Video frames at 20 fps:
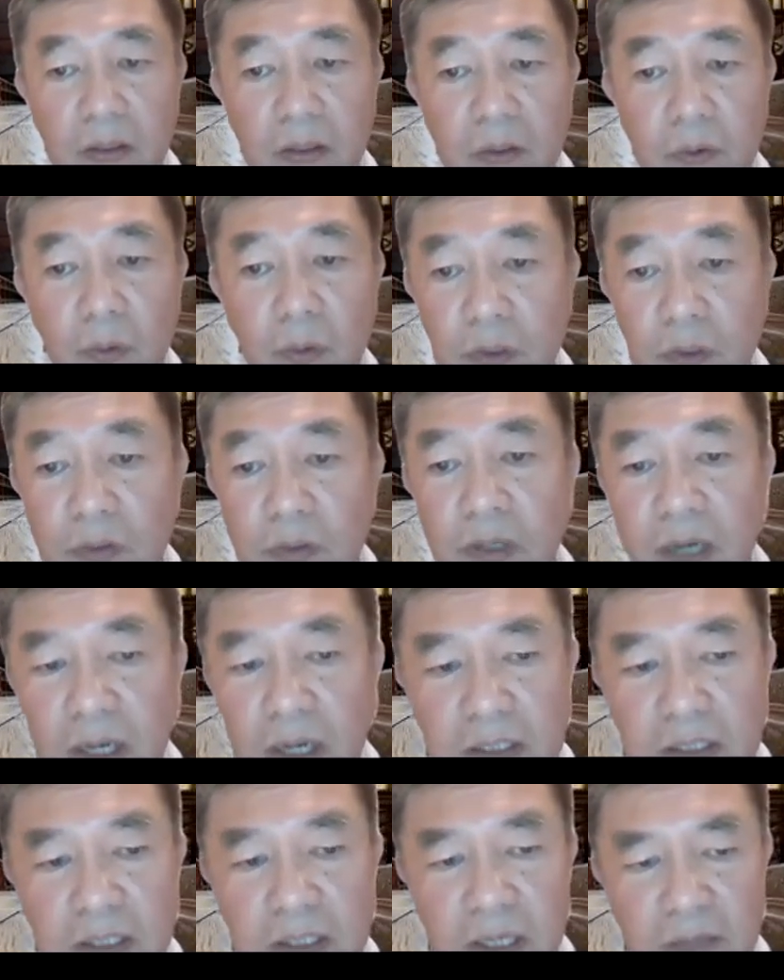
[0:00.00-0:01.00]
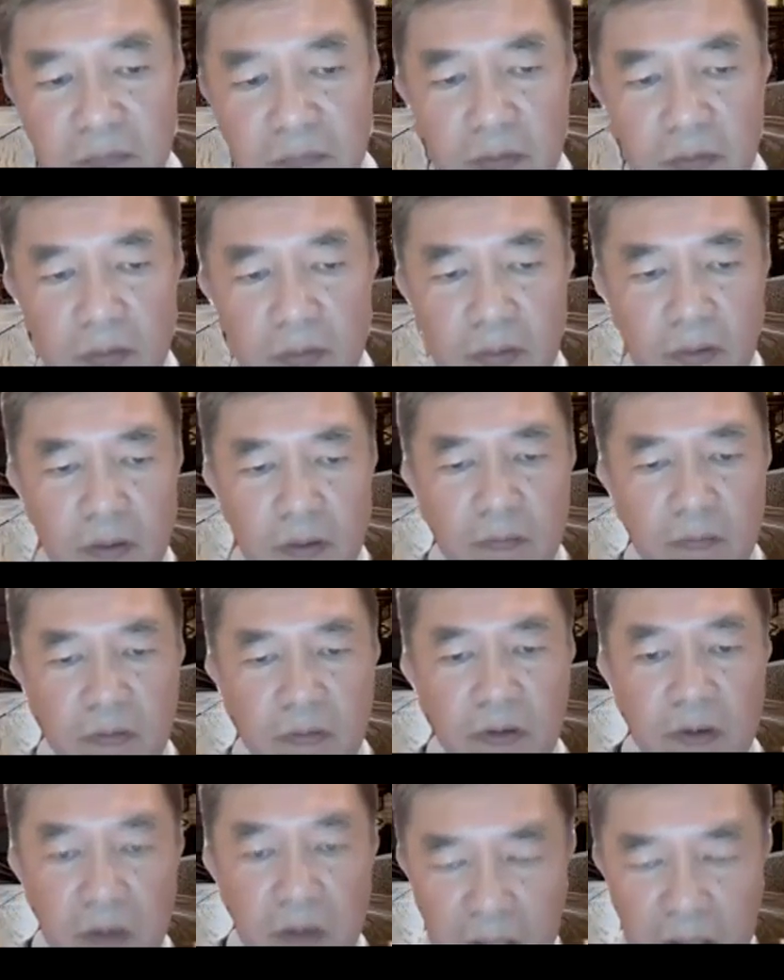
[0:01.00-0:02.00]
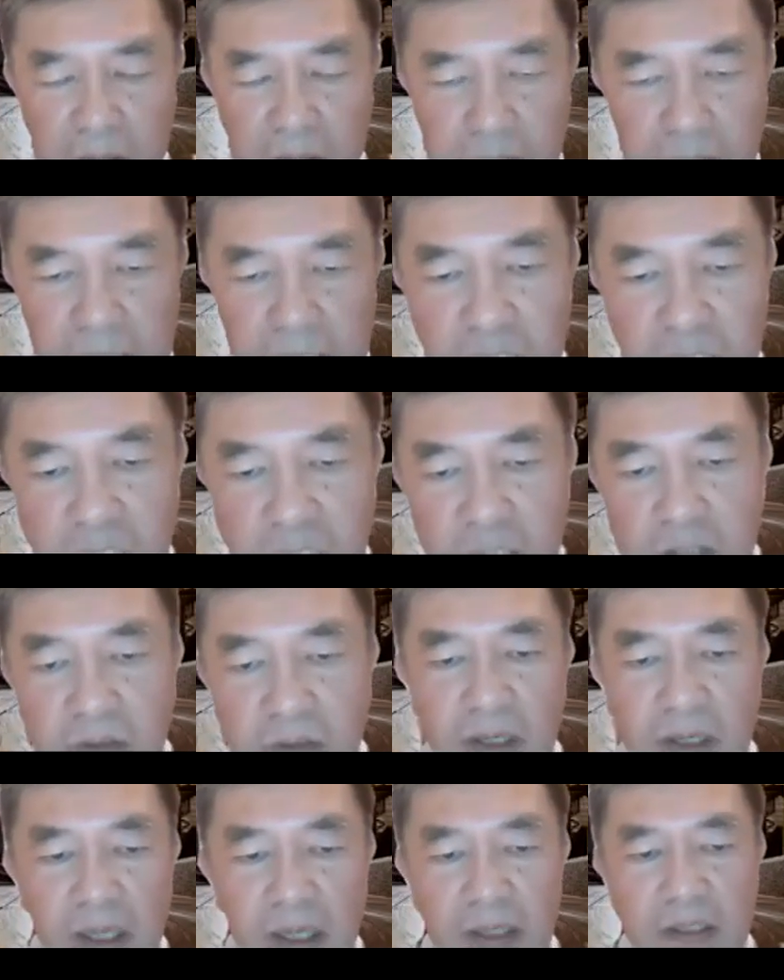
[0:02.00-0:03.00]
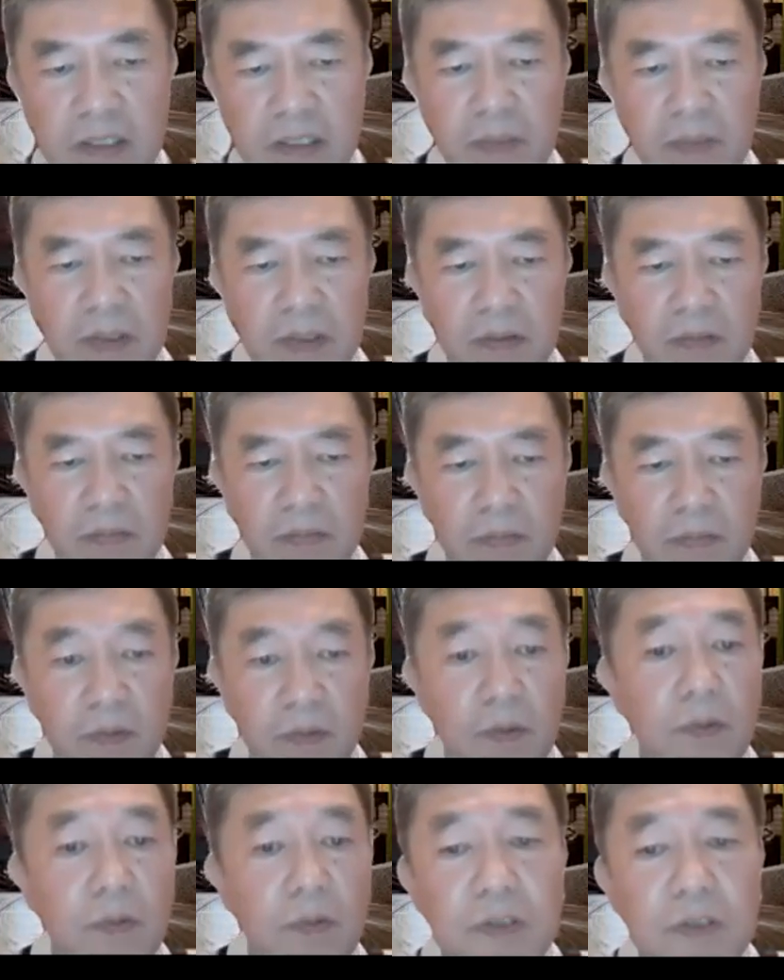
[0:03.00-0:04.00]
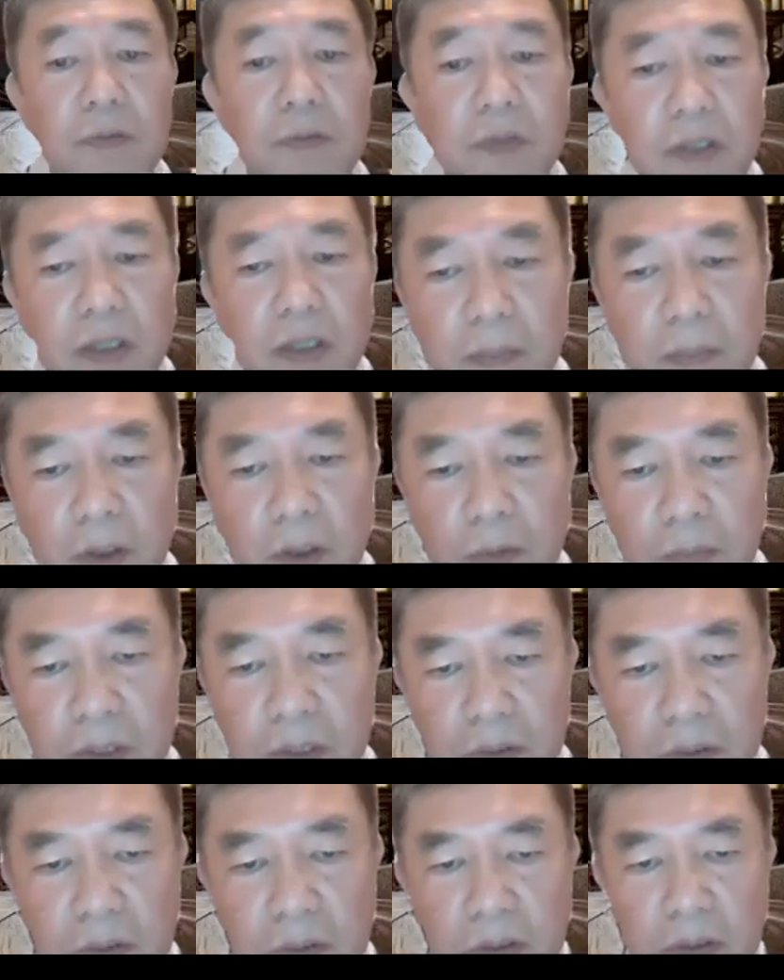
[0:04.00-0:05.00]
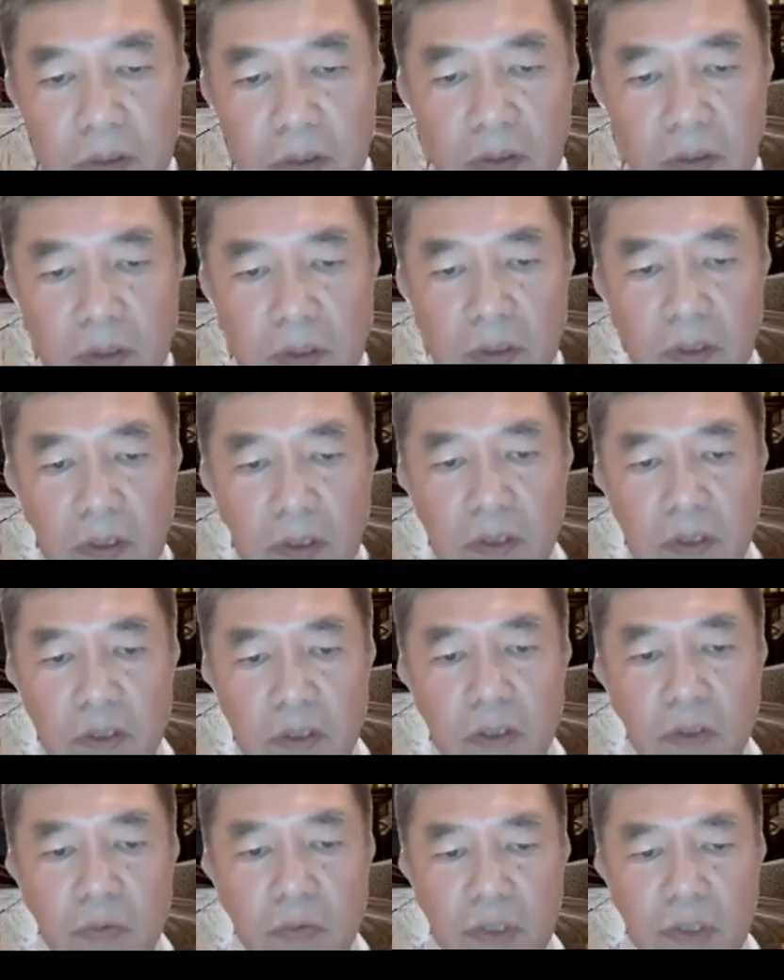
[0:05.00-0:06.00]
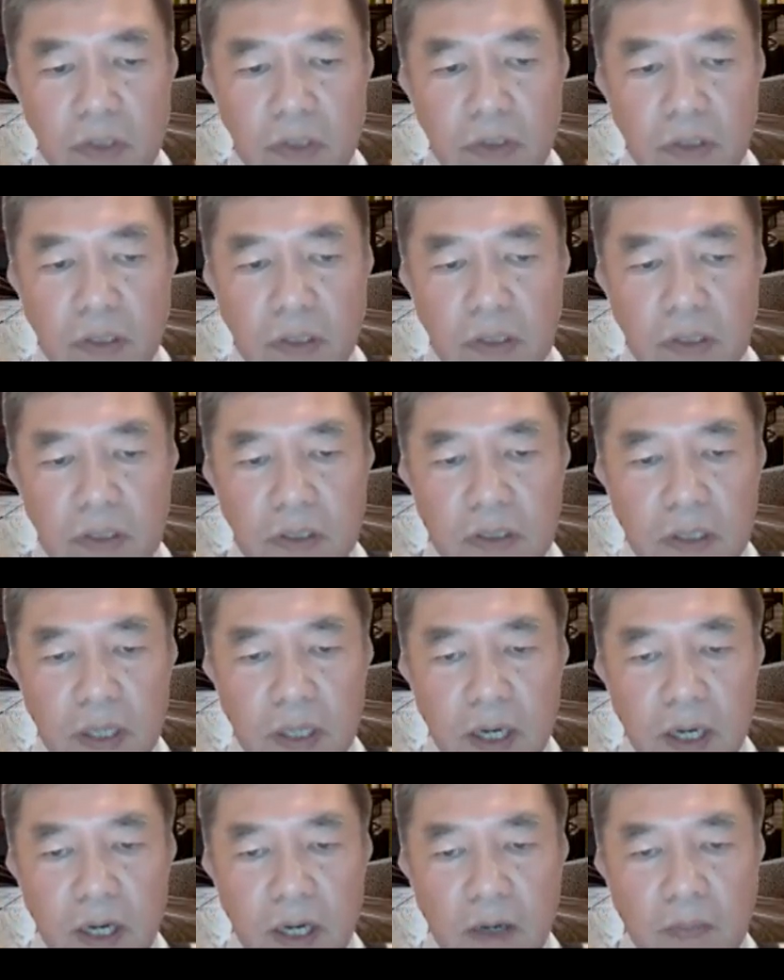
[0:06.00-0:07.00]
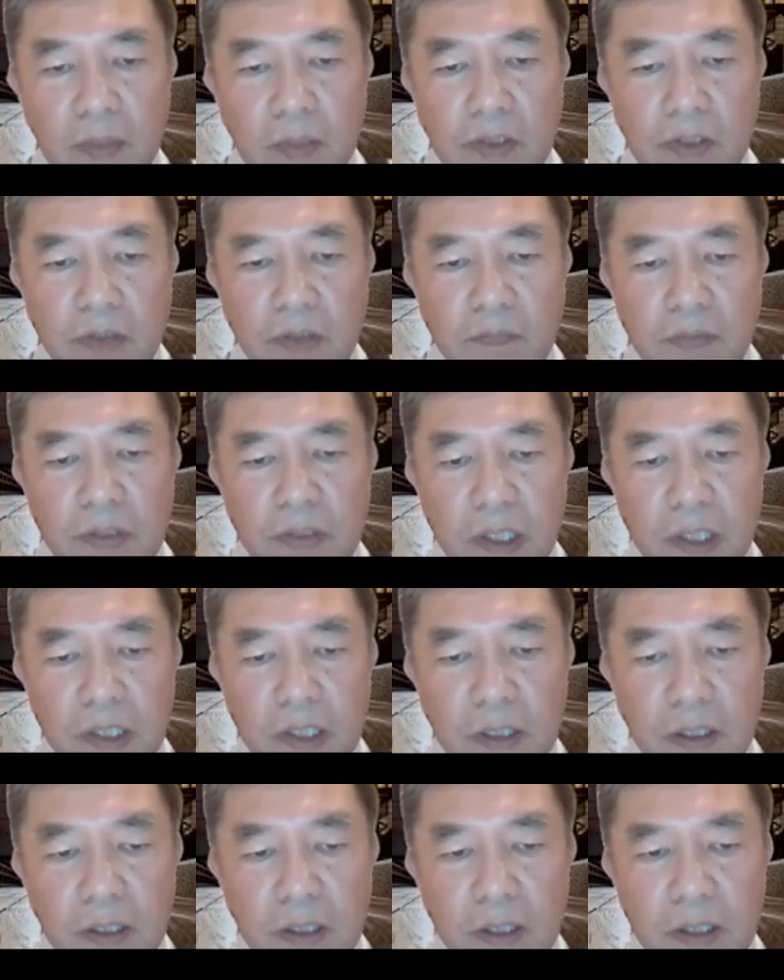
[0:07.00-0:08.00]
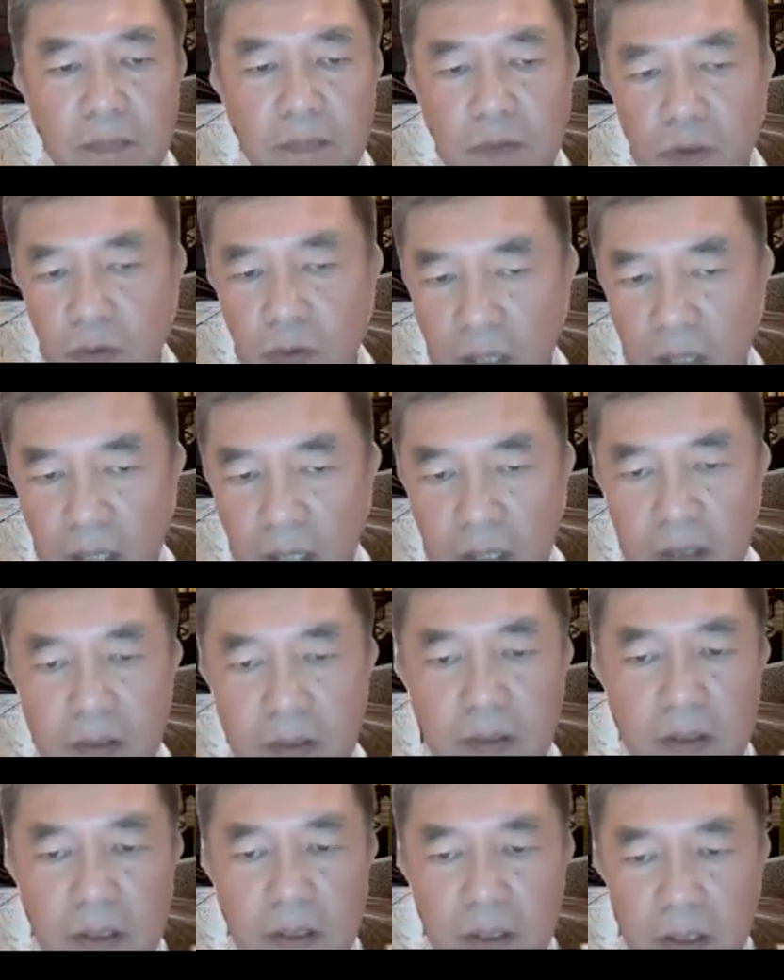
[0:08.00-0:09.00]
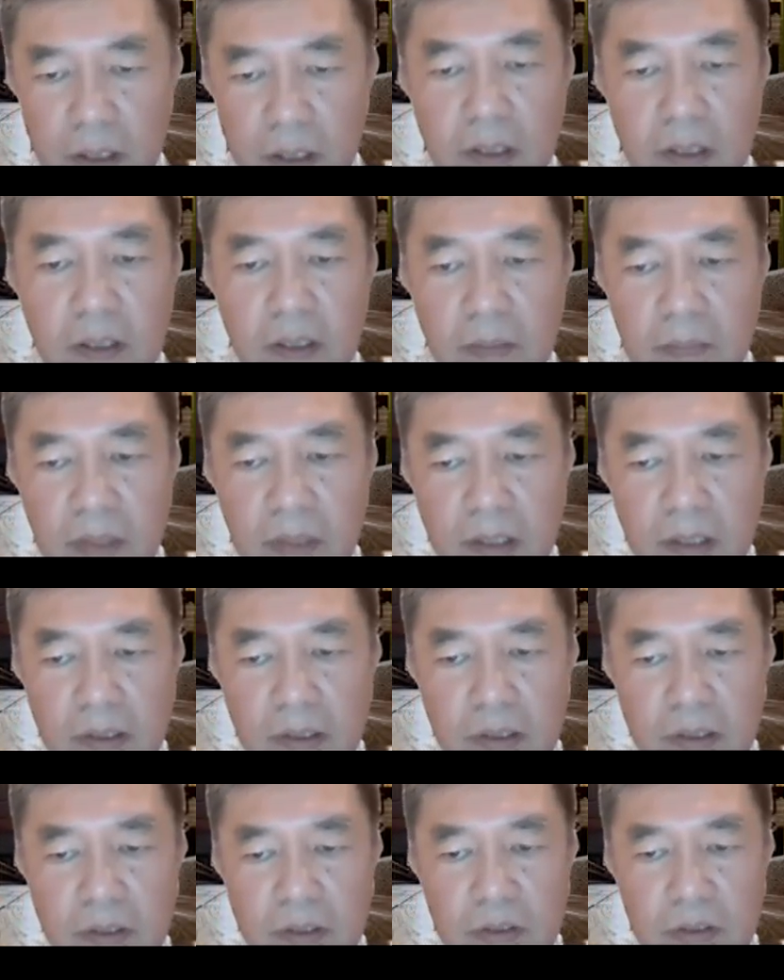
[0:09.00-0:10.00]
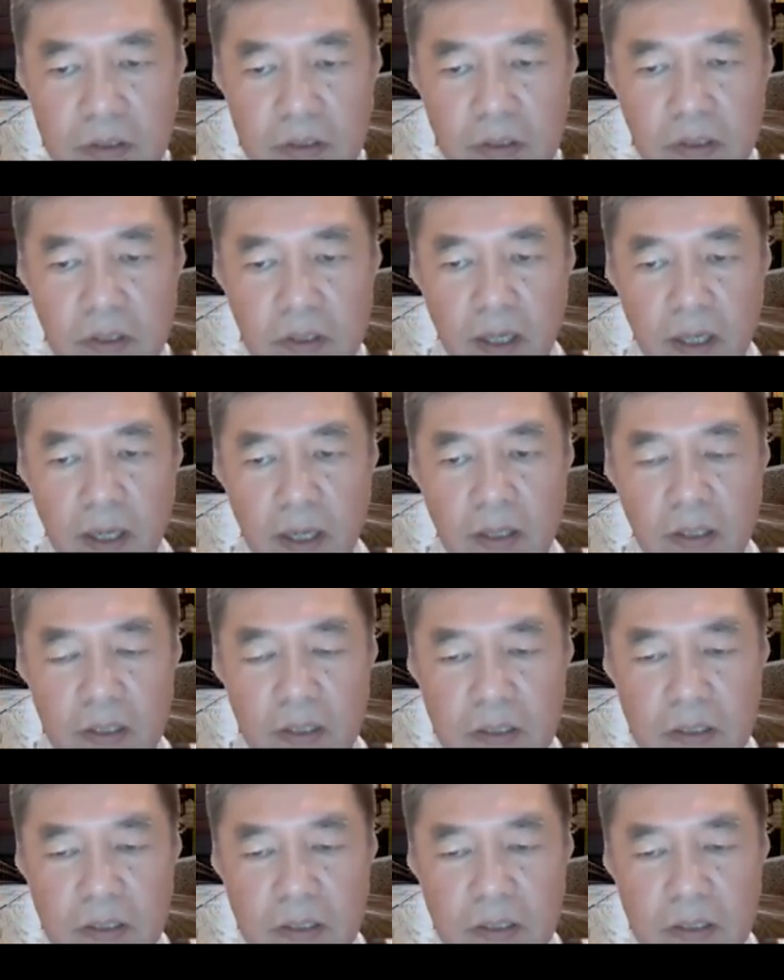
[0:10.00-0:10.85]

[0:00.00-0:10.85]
going to the next level or the next stage of enlightenment is only a moment. So the question is, how much have we taken up to heart in the practice? And